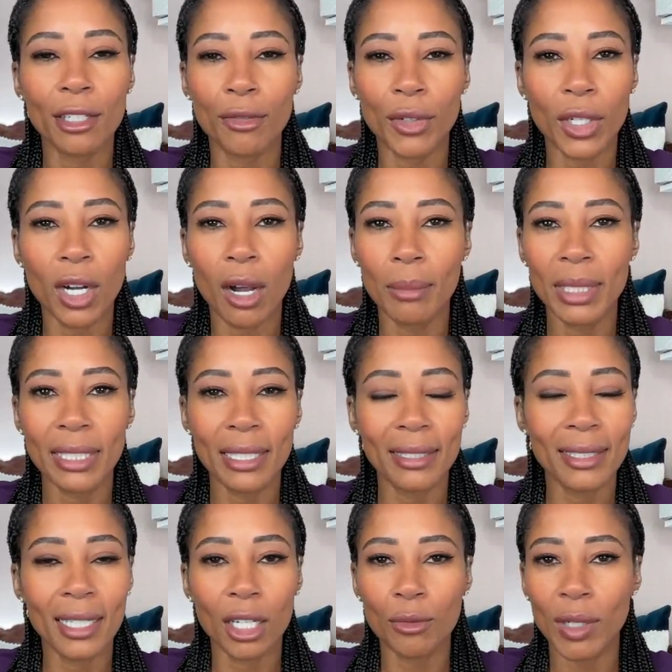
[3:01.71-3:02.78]
here for common
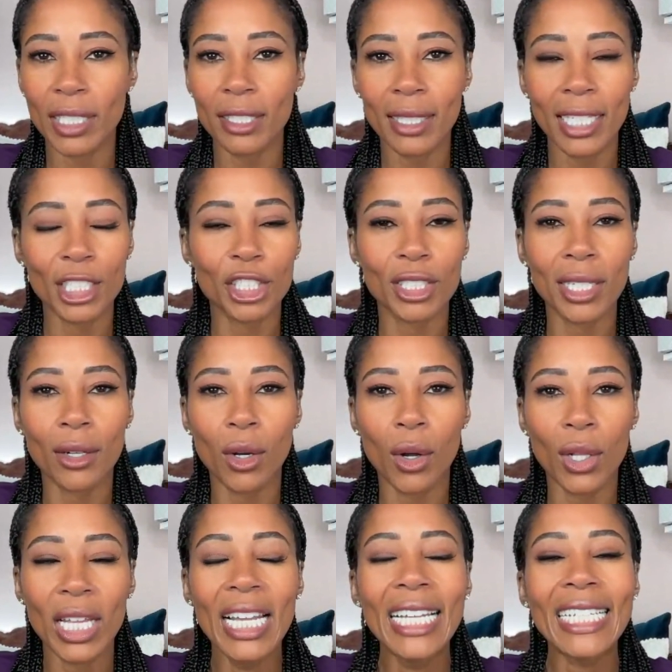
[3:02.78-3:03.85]
sense gun regulations at
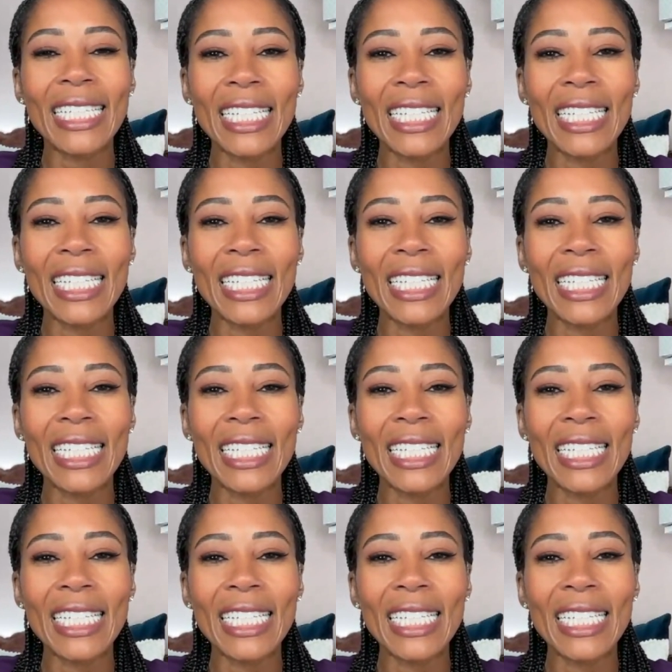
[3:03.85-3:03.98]
all,